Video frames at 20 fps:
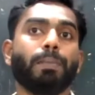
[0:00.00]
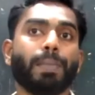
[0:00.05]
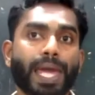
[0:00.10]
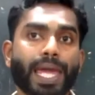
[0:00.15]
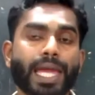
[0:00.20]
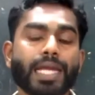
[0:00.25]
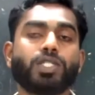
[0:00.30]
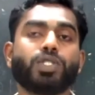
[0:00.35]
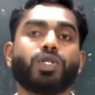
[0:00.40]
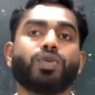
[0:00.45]

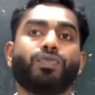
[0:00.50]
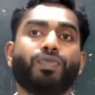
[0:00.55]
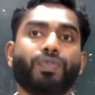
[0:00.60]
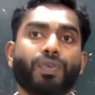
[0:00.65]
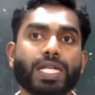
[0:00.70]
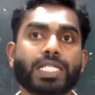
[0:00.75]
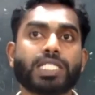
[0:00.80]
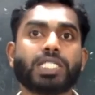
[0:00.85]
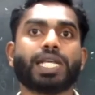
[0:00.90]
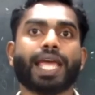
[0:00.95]
meat,
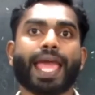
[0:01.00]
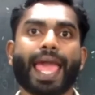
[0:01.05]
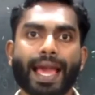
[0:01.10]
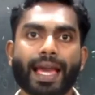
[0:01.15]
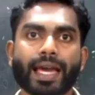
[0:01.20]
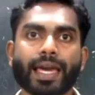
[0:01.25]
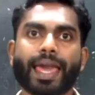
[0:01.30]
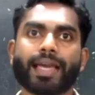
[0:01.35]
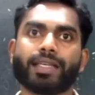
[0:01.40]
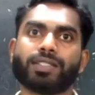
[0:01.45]
fish,
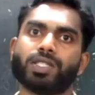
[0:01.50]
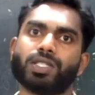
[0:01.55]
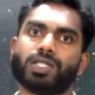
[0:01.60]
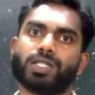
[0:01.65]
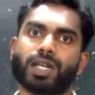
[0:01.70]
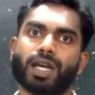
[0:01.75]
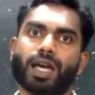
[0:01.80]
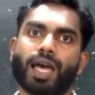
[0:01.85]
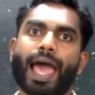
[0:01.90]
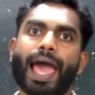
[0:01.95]
egg,
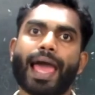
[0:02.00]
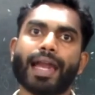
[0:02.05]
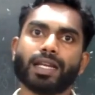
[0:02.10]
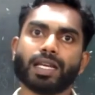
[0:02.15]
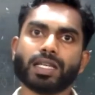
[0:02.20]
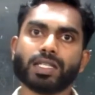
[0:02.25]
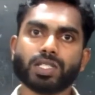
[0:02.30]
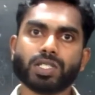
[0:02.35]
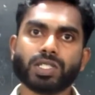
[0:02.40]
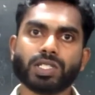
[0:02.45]
etc.,
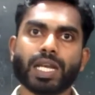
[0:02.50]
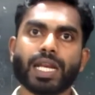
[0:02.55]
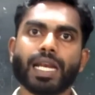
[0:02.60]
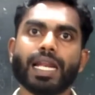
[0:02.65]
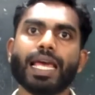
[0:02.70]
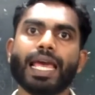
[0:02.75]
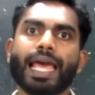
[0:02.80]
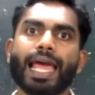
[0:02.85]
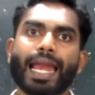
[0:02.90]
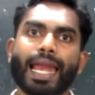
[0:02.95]
and still
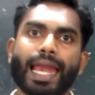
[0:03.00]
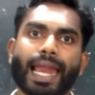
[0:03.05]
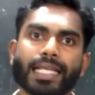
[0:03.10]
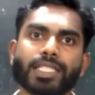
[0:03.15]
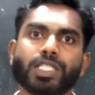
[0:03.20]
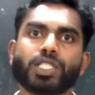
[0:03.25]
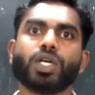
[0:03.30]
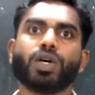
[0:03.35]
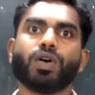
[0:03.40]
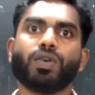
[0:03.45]

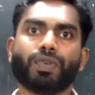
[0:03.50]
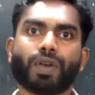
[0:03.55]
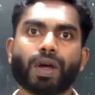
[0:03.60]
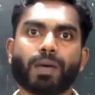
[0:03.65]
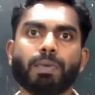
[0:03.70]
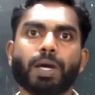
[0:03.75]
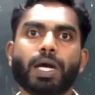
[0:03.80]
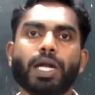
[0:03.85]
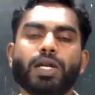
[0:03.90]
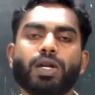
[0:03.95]
less
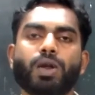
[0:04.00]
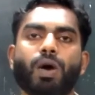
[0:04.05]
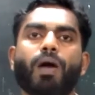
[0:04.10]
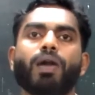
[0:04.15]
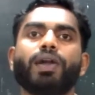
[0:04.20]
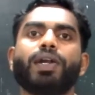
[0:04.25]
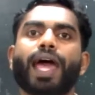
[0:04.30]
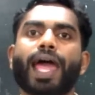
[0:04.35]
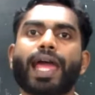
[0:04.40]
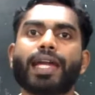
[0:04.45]
from
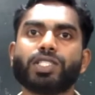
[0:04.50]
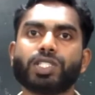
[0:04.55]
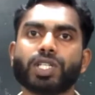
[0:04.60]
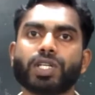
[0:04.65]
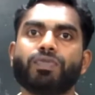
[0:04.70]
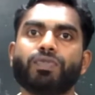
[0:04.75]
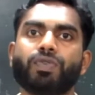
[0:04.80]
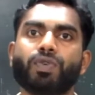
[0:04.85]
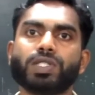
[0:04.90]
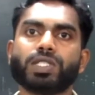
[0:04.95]

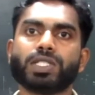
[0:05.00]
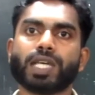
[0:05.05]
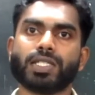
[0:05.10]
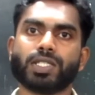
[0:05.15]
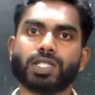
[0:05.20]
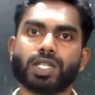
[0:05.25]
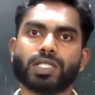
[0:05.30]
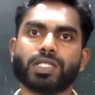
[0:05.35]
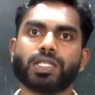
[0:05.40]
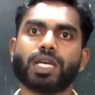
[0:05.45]
non-dietary foods
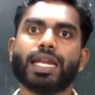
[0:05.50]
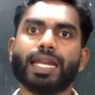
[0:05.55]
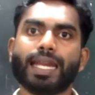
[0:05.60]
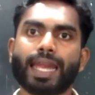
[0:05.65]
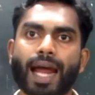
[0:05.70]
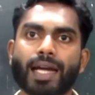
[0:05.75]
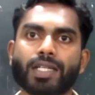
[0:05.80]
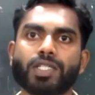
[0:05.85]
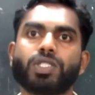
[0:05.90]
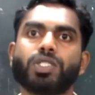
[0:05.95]
such as
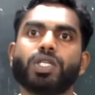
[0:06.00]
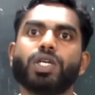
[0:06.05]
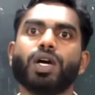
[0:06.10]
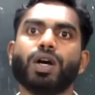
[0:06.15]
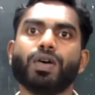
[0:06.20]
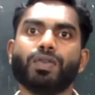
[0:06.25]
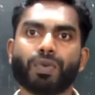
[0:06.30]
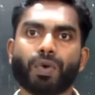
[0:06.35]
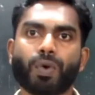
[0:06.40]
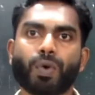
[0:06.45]
nuts,
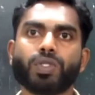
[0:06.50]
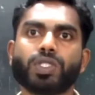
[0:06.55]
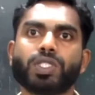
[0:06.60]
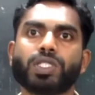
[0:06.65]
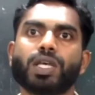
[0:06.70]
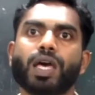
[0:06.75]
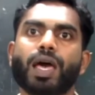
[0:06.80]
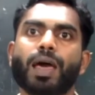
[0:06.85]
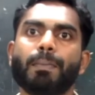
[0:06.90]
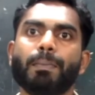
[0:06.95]

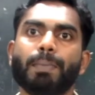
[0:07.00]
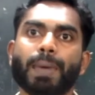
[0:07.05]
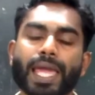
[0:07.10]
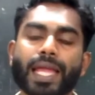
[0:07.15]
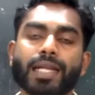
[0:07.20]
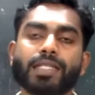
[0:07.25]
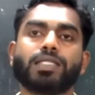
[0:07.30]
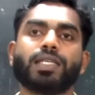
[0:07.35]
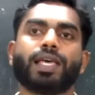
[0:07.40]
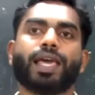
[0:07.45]
fruits,
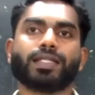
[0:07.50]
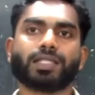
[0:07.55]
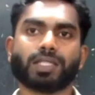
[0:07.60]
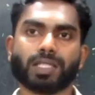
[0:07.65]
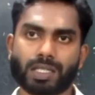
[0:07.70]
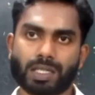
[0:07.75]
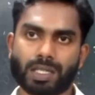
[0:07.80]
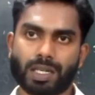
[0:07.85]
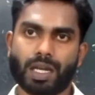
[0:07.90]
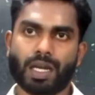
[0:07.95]
beans,
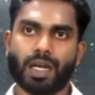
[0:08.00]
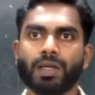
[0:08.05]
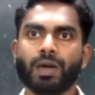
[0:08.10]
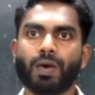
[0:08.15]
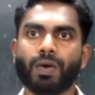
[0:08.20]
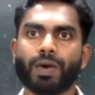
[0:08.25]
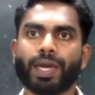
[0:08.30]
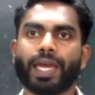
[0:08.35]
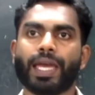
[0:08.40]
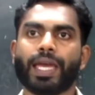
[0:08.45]
etc.
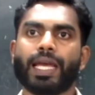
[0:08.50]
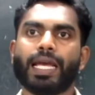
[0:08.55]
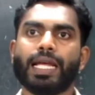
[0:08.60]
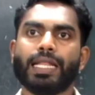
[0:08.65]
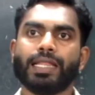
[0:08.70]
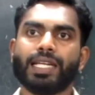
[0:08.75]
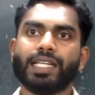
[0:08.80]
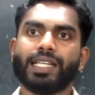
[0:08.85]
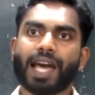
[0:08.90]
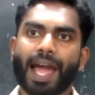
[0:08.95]

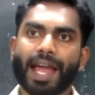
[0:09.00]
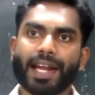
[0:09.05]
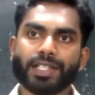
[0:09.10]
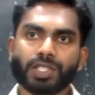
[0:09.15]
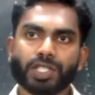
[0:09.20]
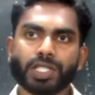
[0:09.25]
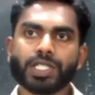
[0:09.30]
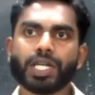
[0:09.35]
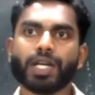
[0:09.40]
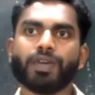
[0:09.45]
Okay, the
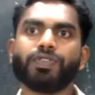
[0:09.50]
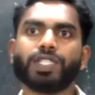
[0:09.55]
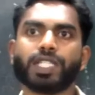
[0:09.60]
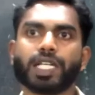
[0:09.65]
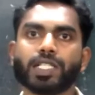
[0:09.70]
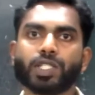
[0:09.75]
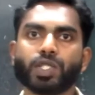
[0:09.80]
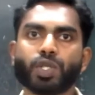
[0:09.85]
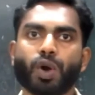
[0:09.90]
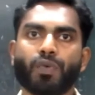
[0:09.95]
dietary
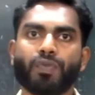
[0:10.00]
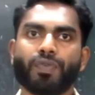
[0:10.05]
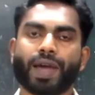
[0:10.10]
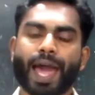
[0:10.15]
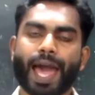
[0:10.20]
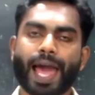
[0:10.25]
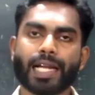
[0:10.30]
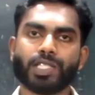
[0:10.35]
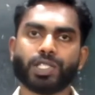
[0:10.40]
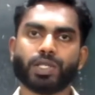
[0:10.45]
deficiency of
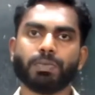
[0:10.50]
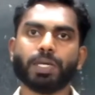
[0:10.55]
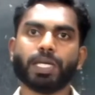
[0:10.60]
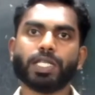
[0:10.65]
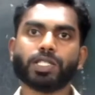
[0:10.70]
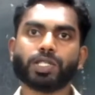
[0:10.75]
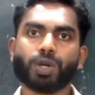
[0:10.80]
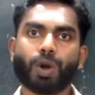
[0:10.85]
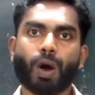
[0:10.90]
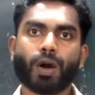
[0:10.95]
calcium
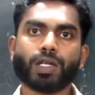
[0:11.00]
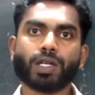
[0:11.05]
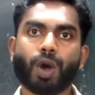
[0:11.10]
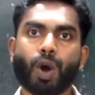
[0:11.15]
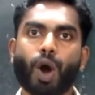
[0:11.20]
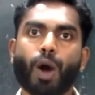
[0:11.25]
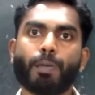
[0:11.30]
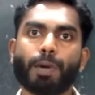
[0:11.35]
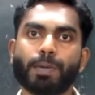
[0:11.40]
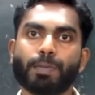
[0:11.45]
is not
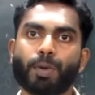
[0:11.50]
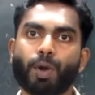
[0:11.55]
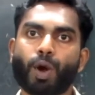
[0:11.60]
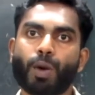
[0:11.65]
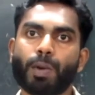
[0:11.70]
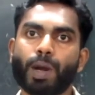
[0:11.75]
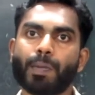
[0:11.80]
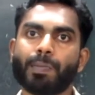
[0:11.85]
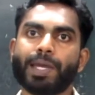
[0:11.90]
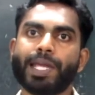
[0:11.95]
common
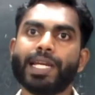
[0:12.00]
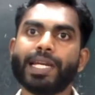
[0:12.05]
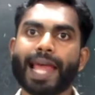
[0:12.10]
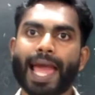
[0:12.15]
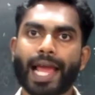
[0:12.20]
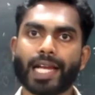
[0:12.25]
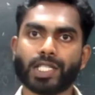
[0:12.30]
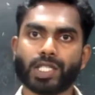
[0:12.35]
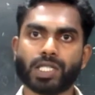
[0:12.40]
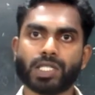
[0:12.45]
problem in
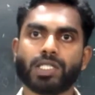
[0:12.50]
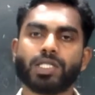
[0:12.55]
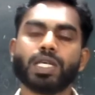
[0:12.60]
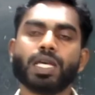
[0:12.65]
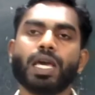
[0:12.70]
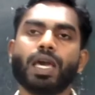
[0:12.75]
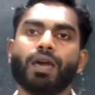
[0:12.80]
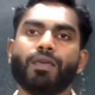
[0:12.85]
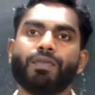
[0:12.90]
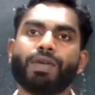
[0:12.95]
nations
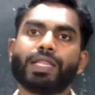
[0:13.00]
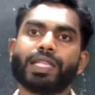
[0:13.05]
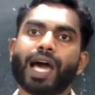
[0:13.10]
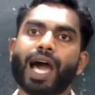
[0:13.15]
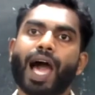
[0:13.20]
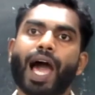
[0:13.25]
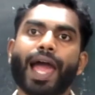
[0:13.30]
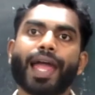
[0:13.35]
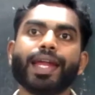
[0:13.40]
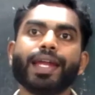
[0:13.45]
with
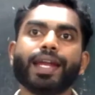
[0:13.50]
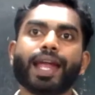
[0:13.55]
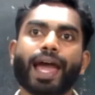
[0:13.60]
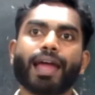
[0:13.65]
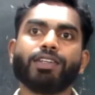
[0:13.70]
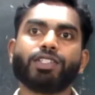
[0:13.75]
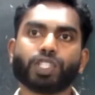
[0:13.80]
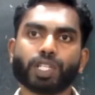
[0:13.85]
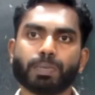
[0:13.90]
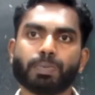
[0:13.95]
high
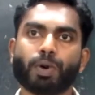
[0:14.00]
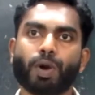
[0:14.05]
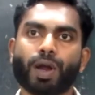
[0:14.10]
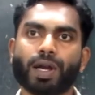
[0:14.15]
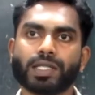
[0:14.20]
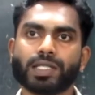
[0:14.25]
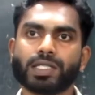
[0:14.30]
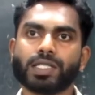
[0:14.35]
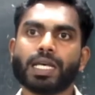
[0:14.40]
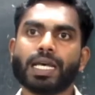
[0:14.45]
dietary
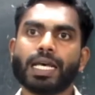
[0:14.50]
products